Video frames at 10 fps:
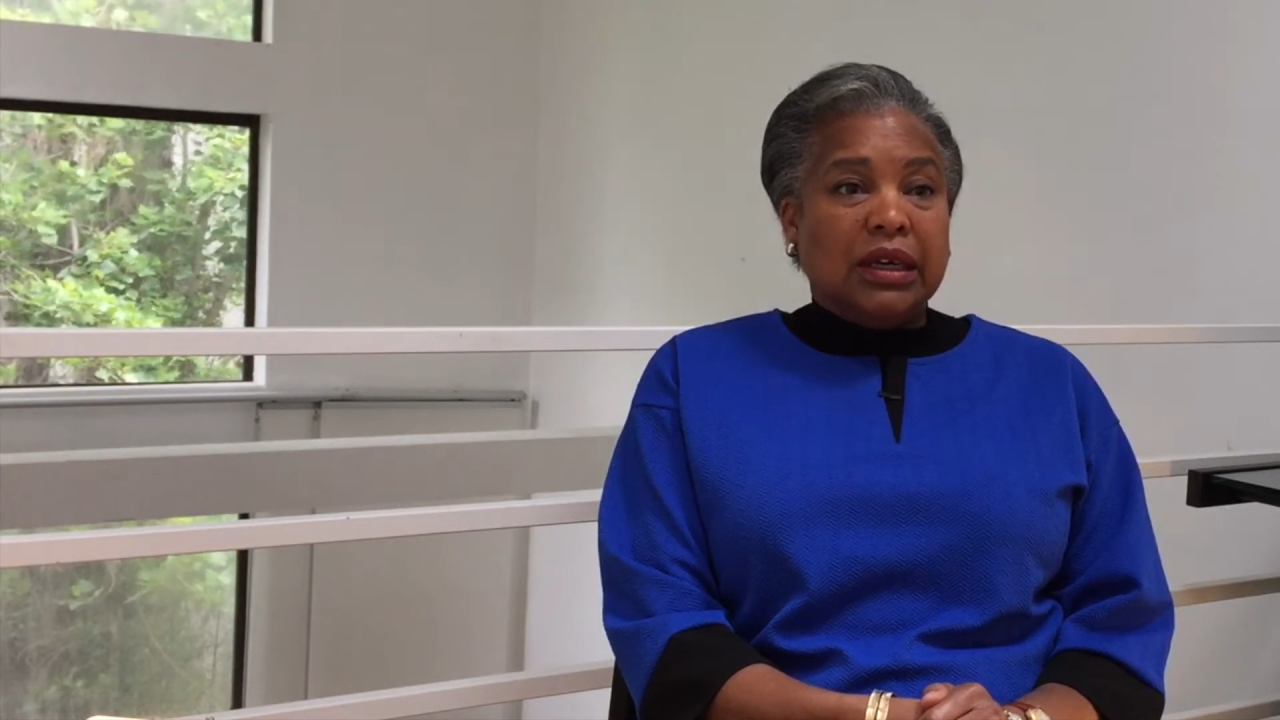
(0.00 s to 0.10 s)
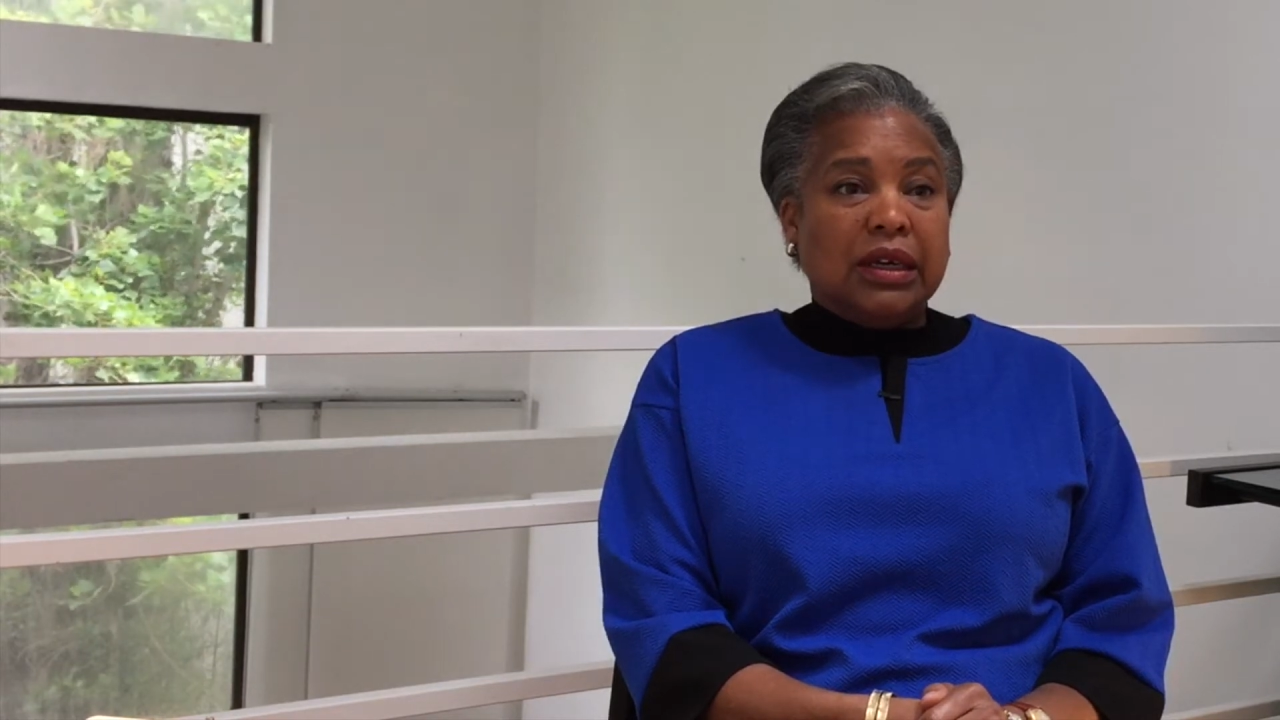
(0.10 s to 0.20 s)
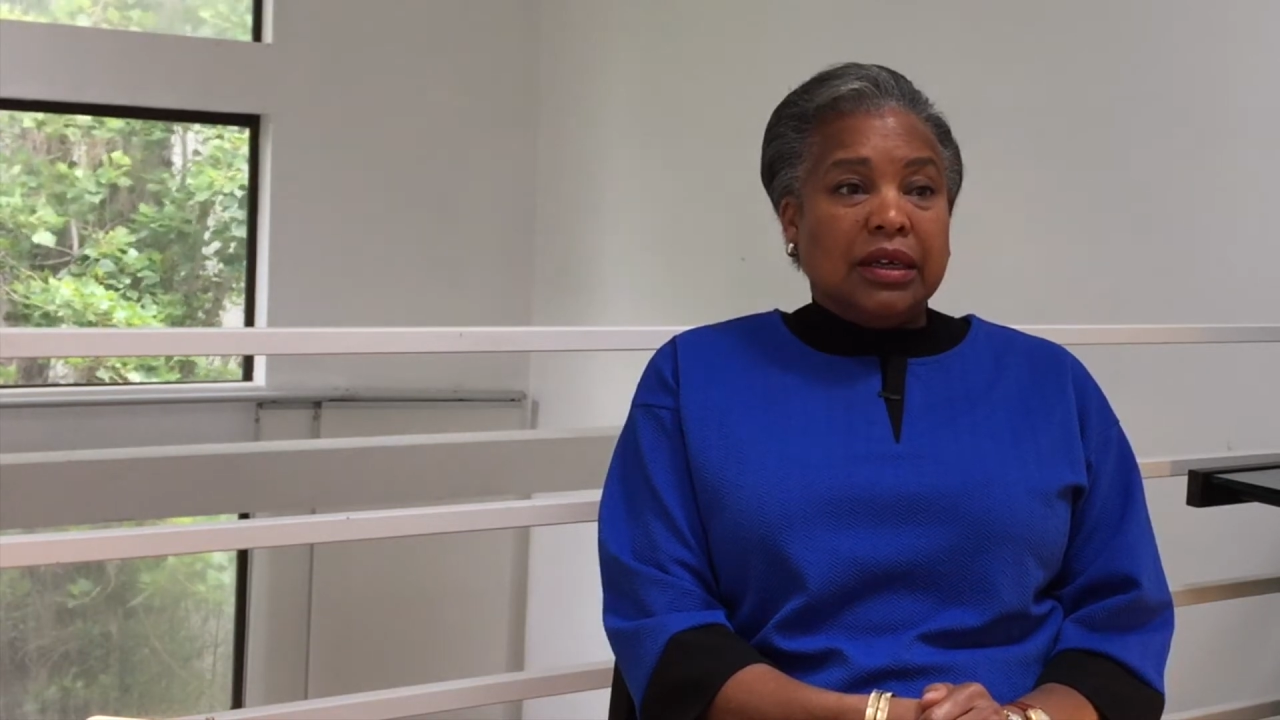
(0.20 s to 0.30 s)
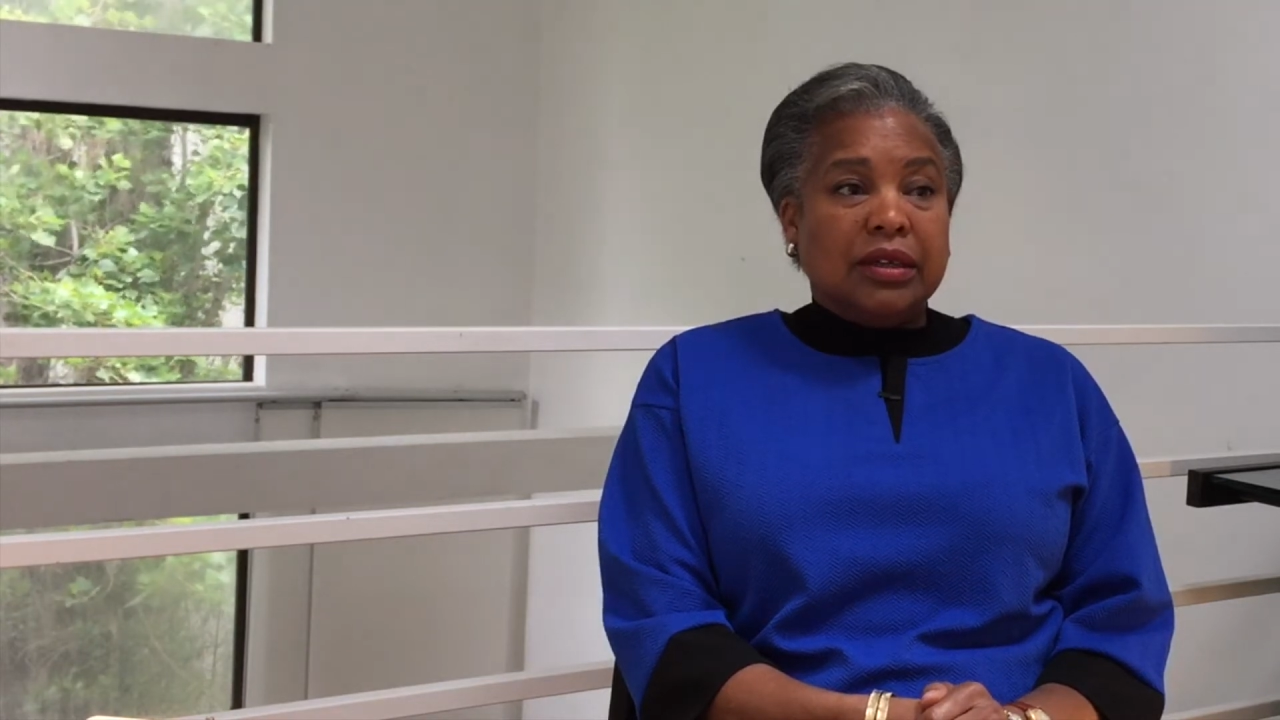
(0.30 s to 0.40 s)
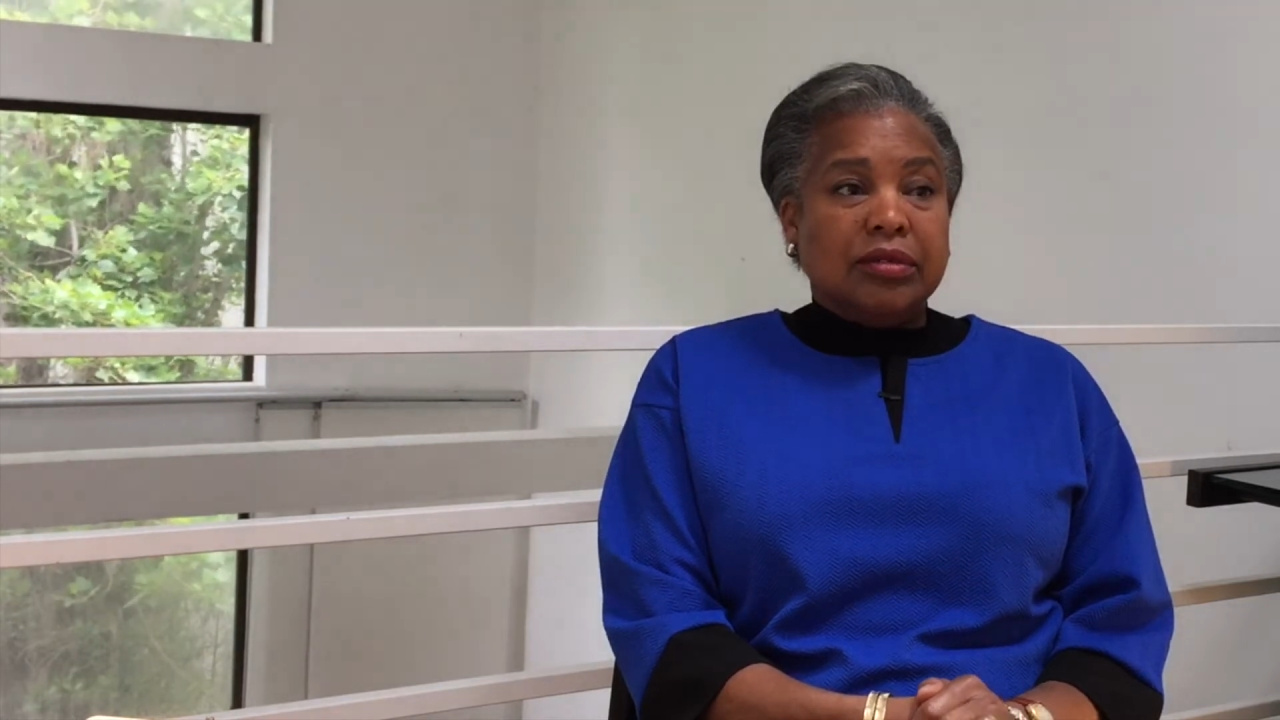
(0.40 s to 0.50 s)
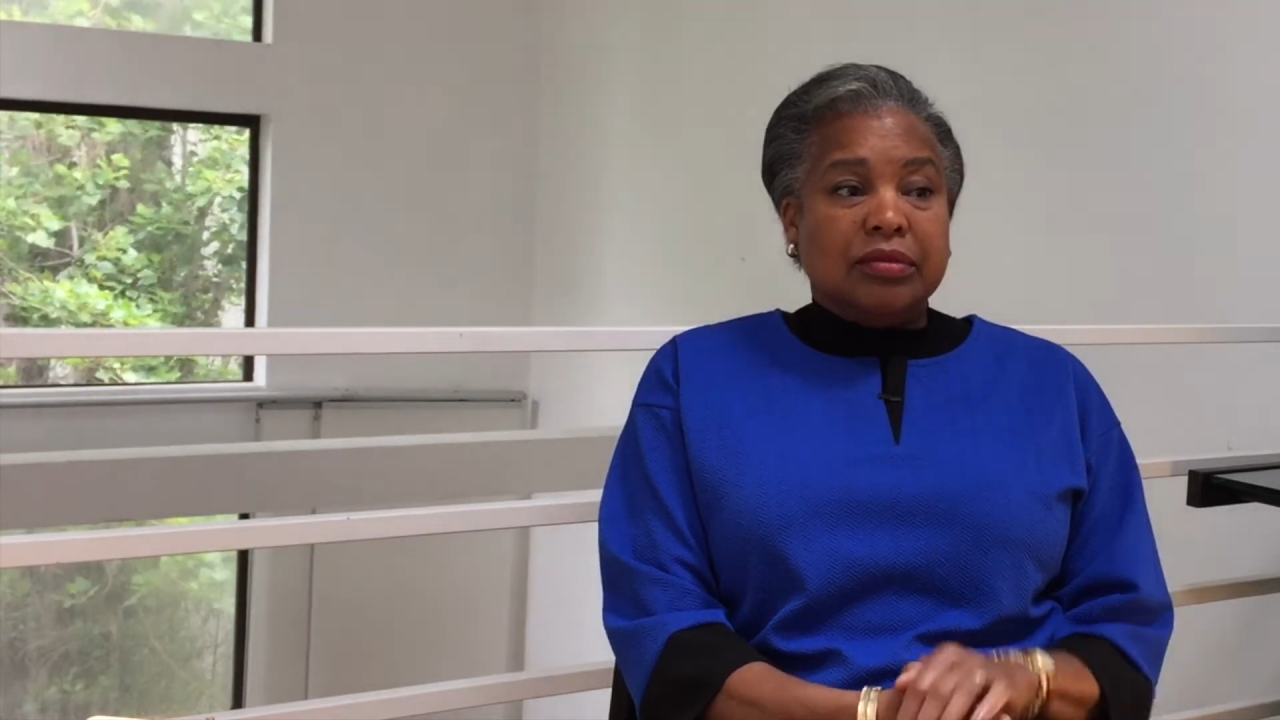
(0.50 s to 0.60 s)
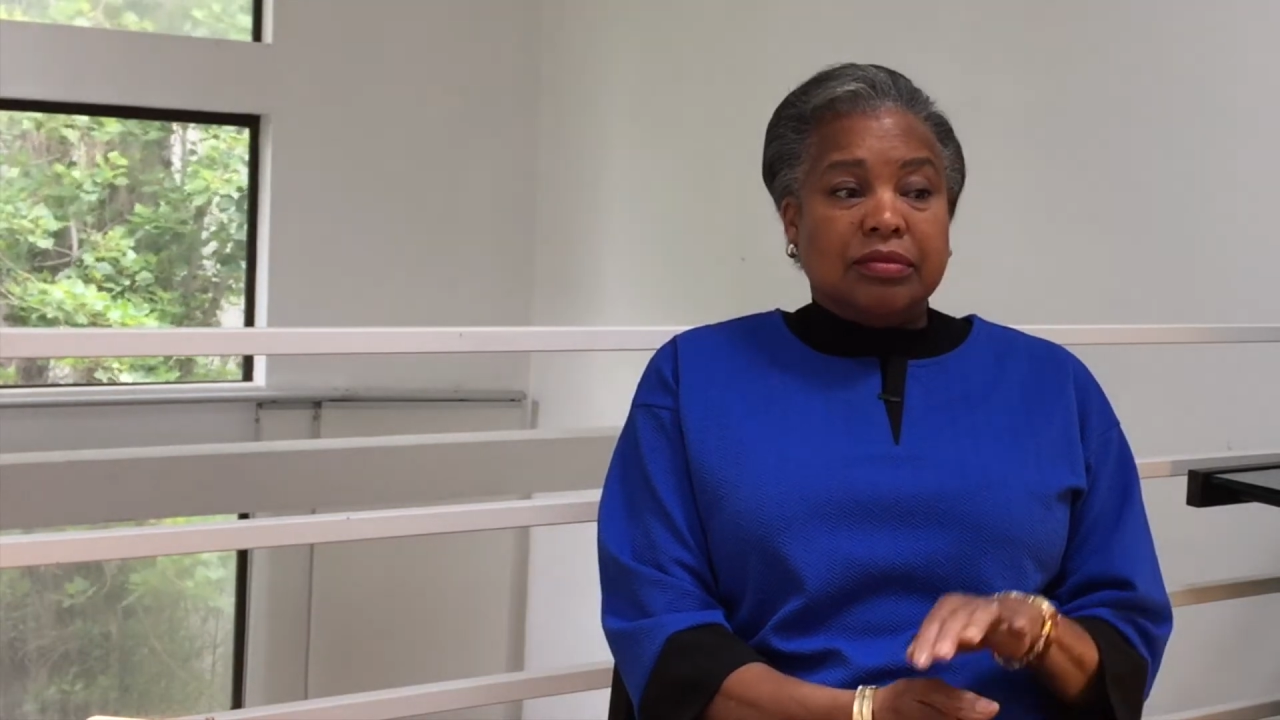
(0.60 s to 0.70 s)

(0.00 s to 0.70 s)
uh,